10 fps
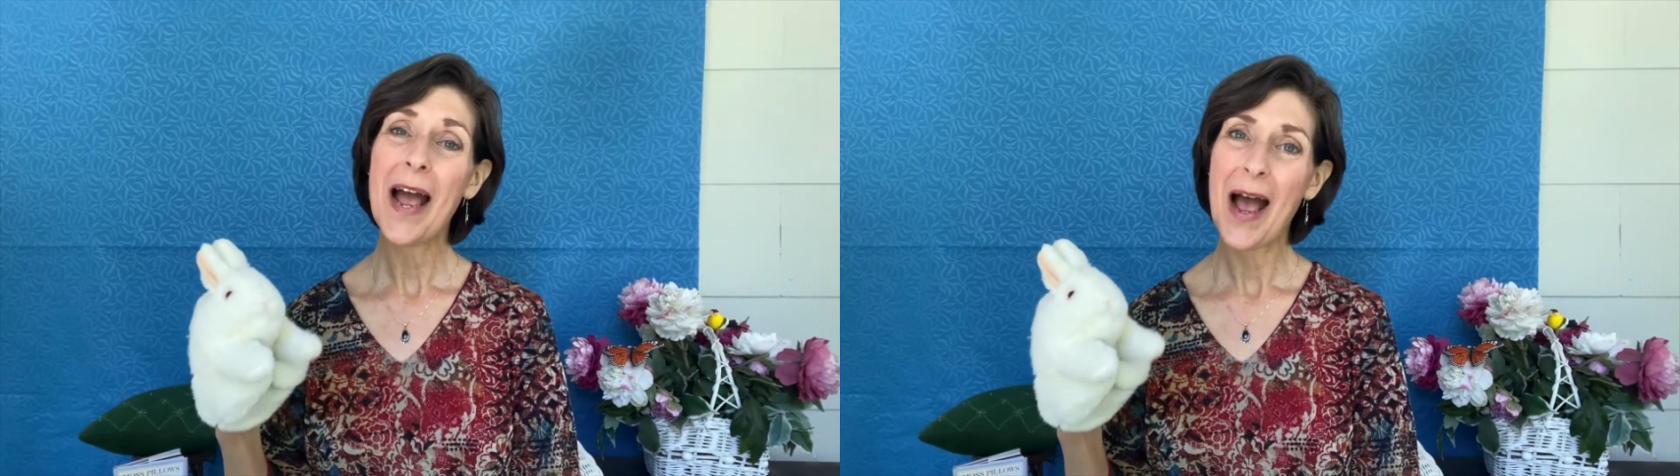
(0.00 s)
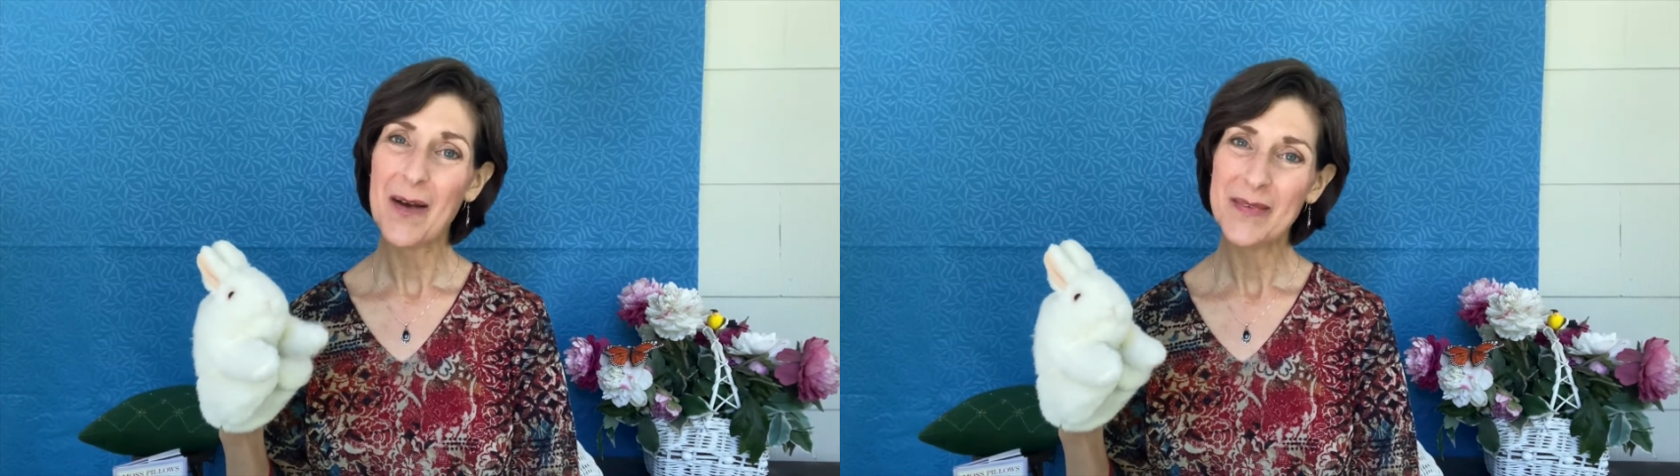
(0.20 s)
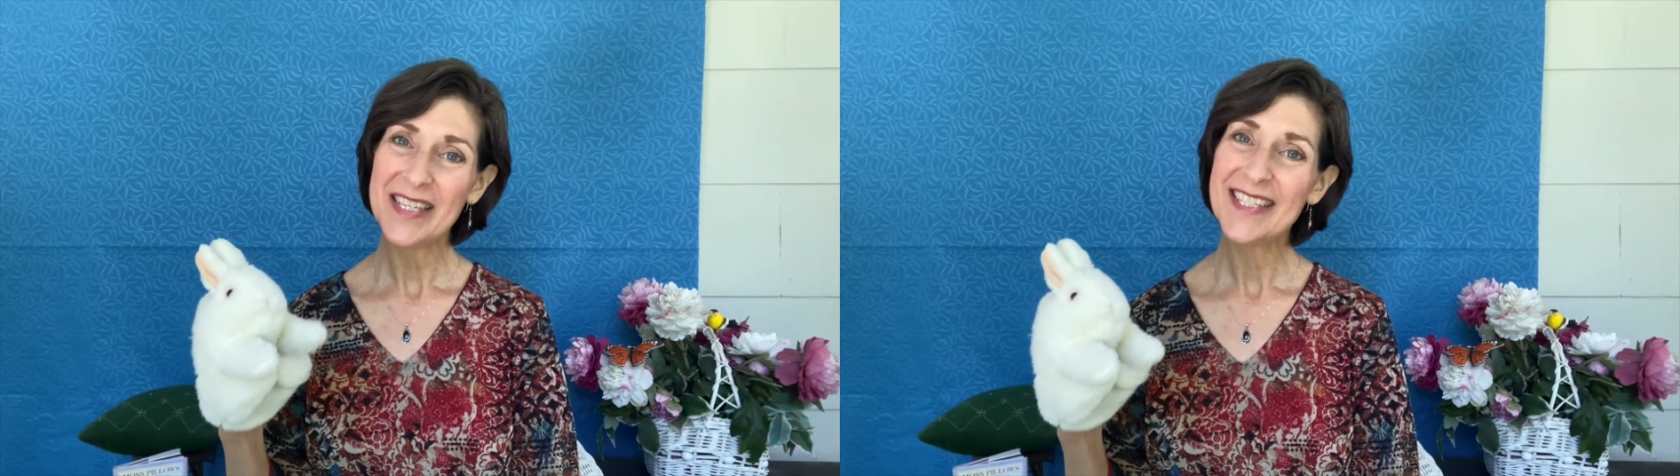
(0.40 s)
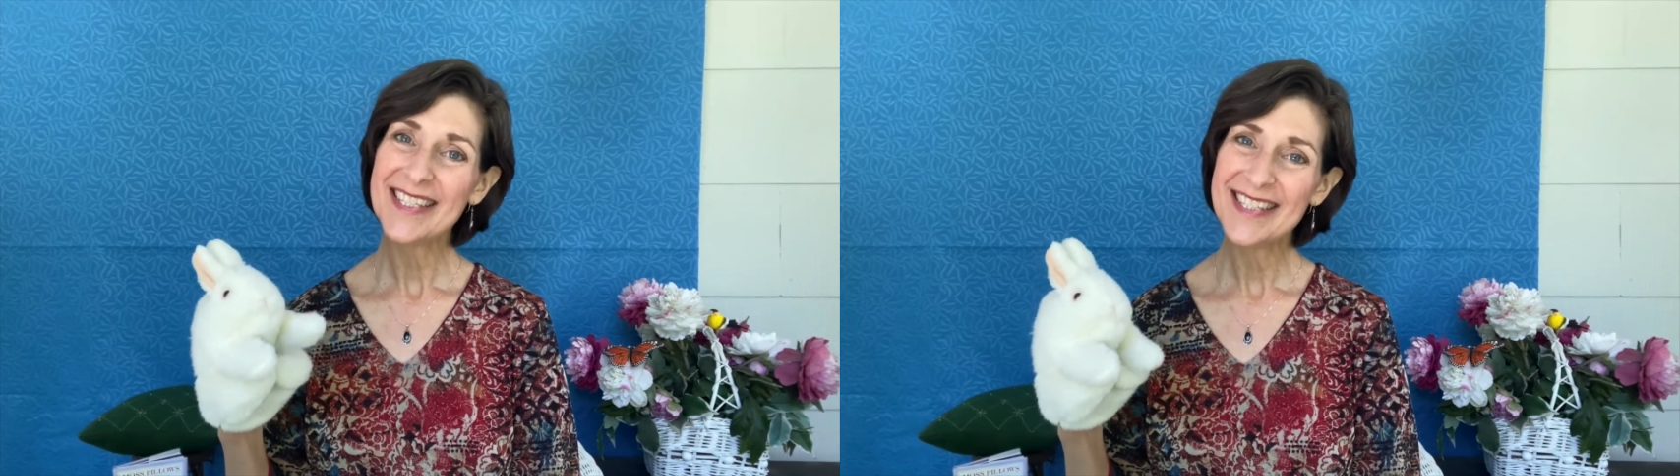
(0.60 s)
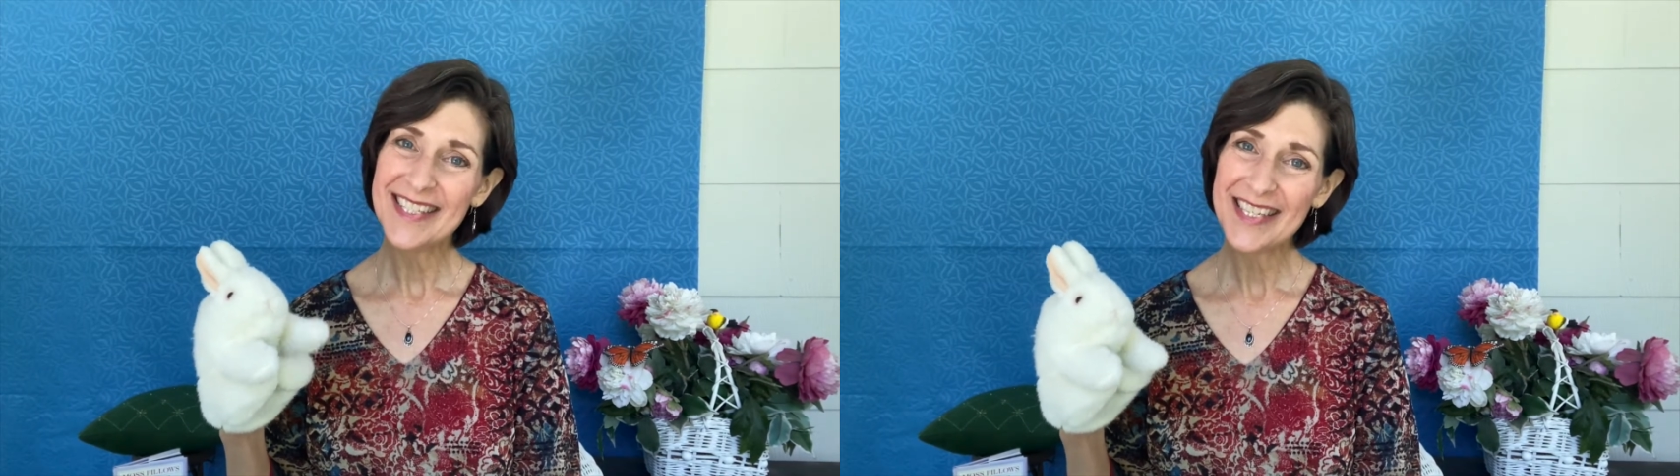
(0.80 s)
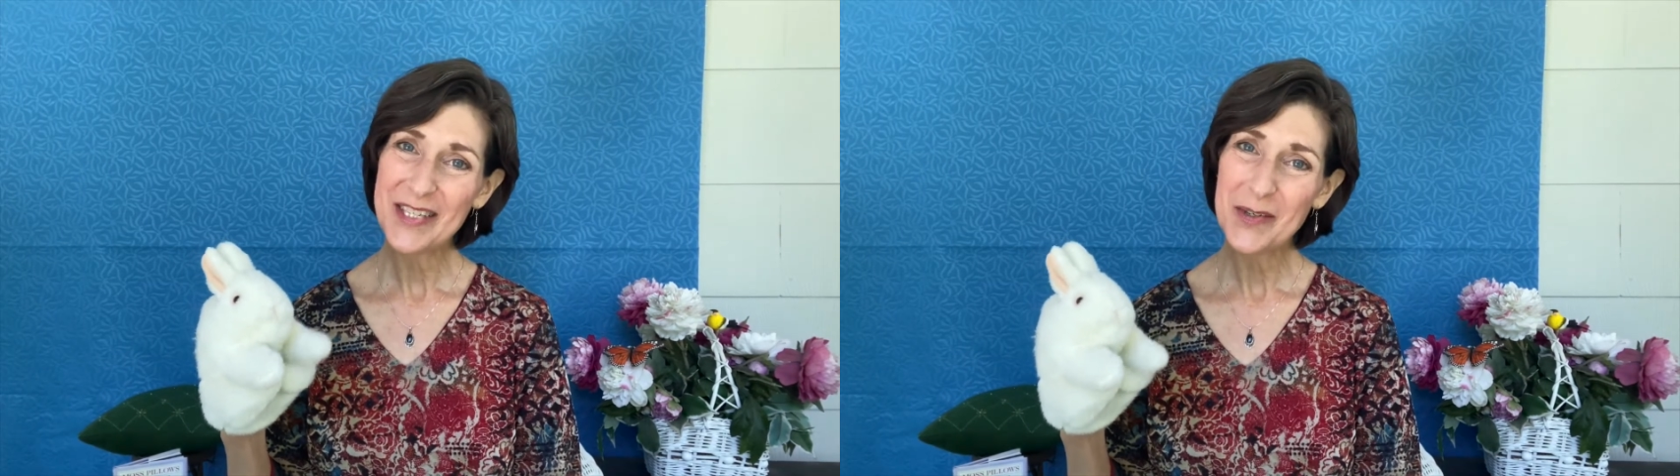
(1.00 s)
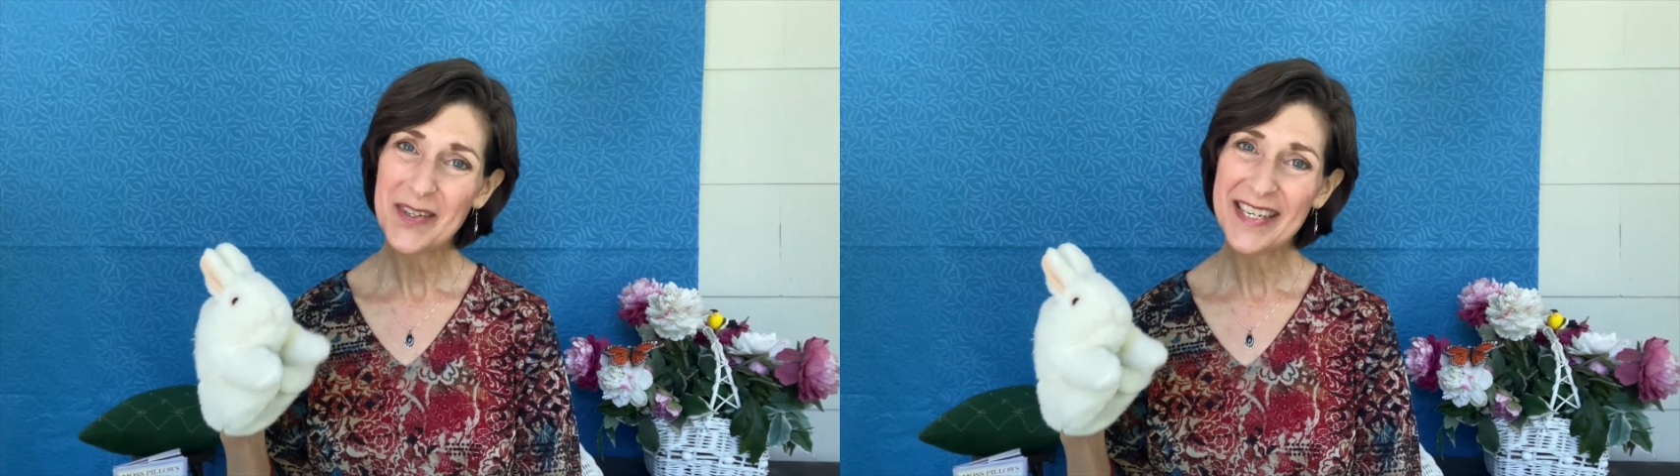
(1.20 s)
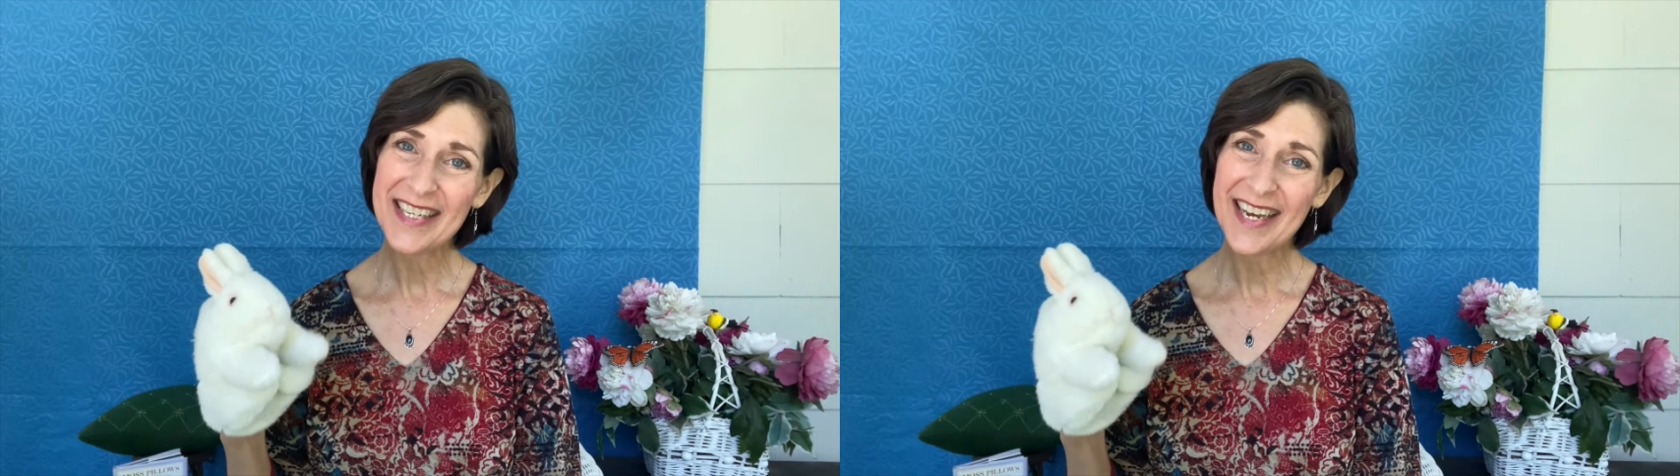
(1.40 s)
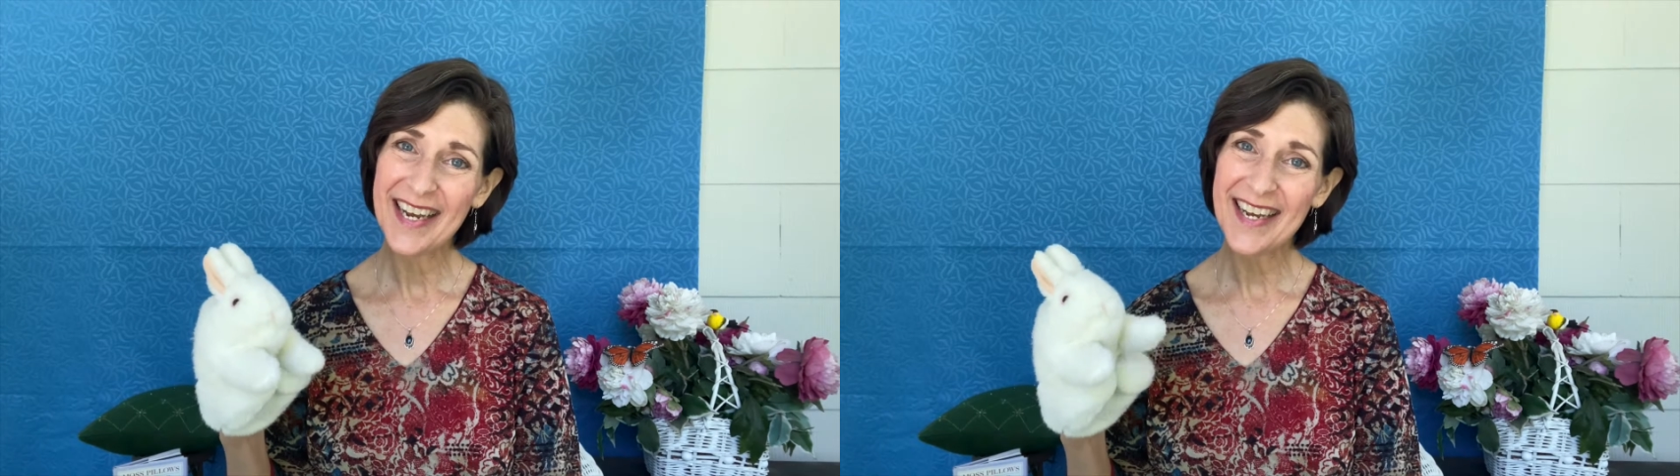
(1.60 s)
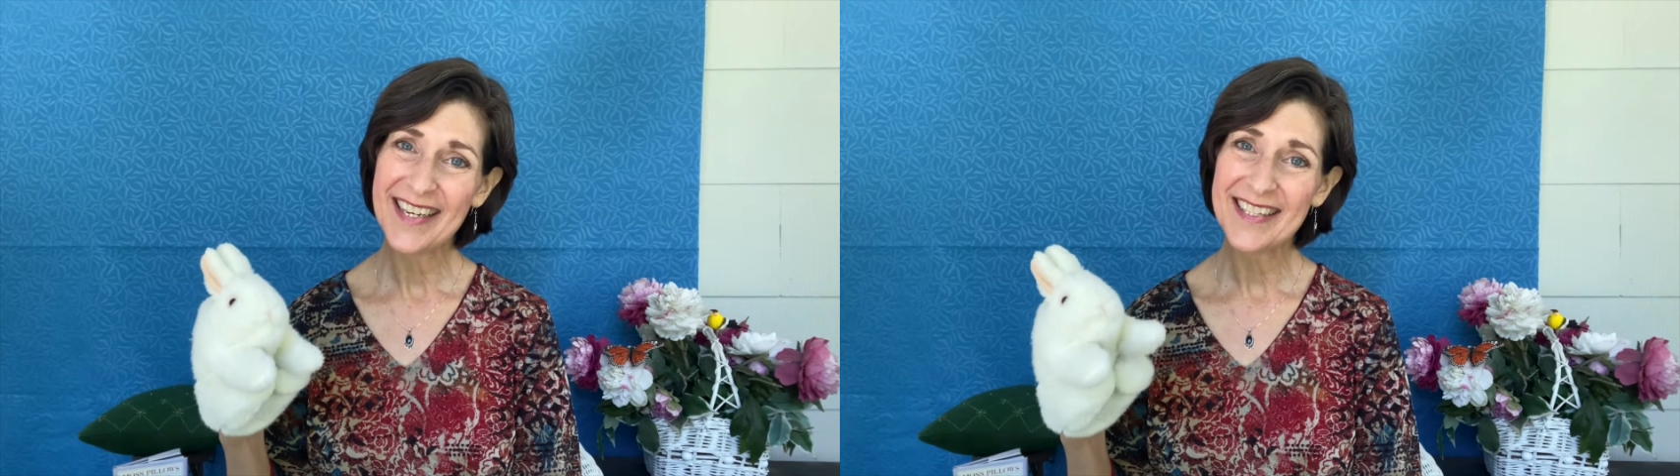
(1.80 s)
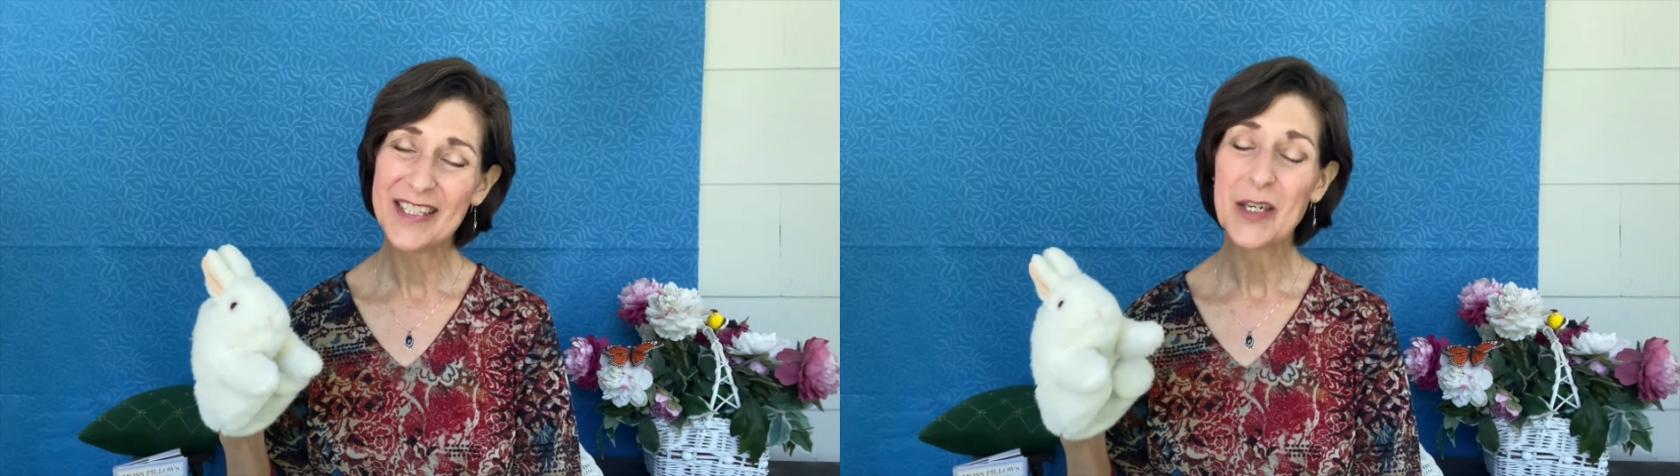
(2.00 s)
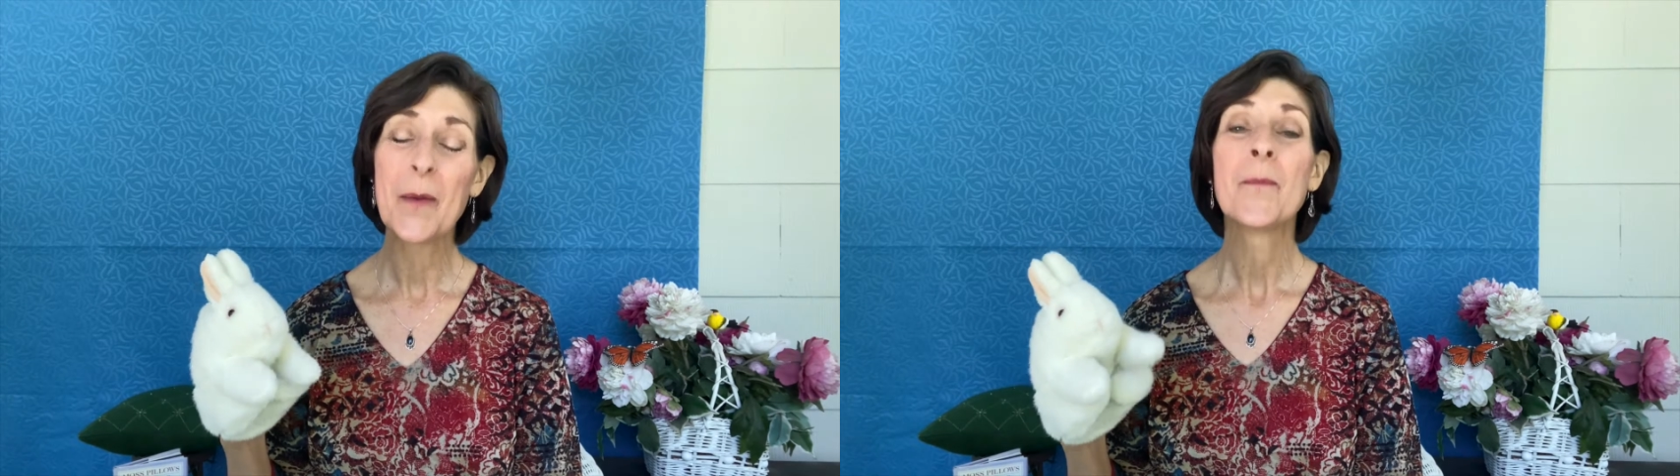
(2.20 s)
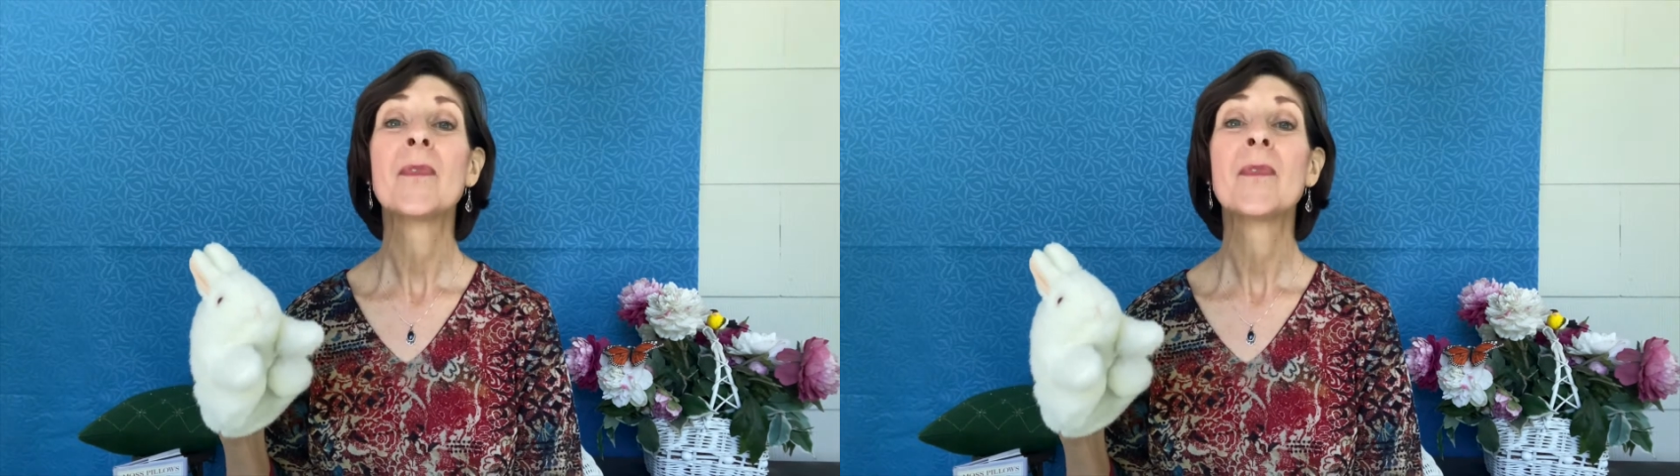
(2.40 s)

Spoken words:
happy to see you again.